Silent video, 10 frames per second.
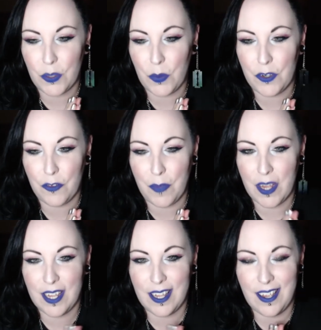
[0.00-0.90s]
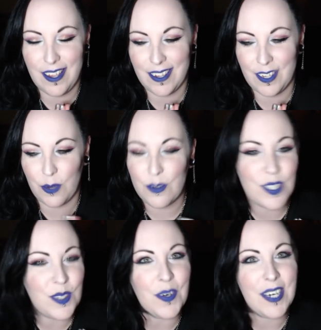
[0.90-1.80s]
another one of my
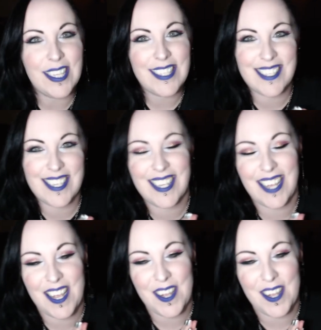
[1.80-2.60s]
ghost stories.